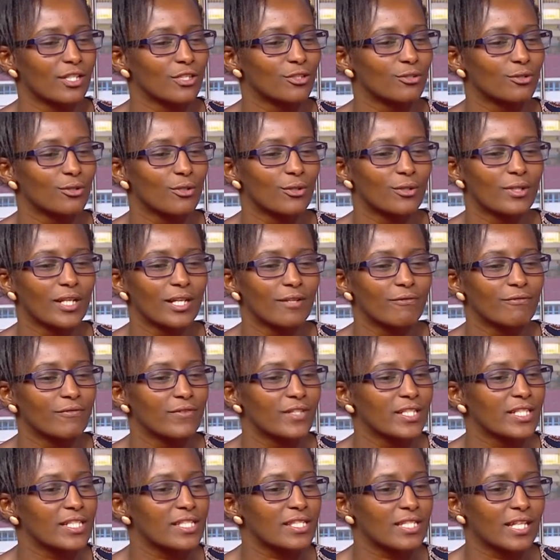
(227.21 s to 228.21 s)
you don't have
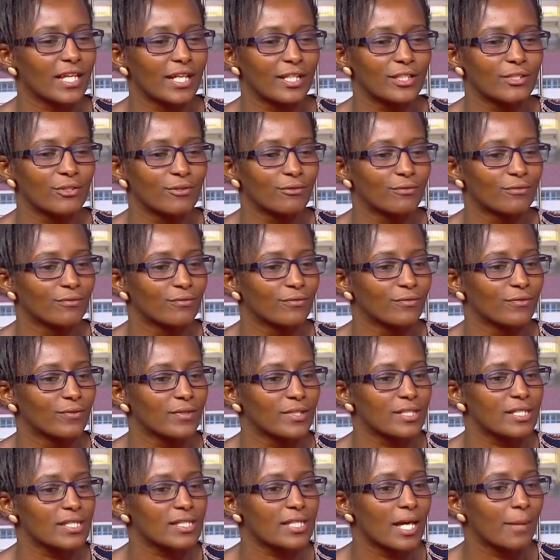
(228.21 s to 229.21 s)
this kind of
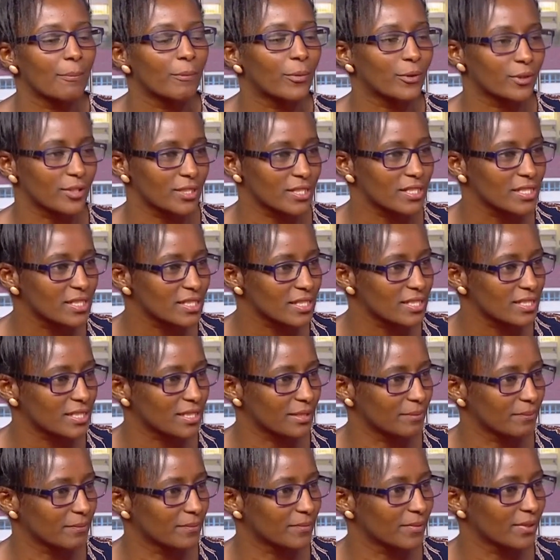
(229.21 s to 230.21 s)
support
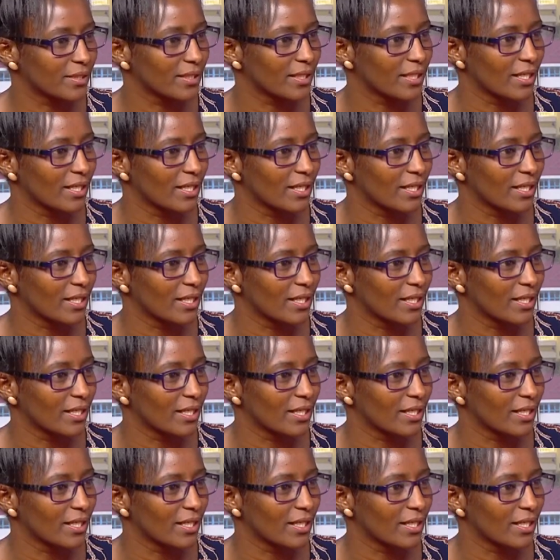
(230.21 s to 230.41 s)
system,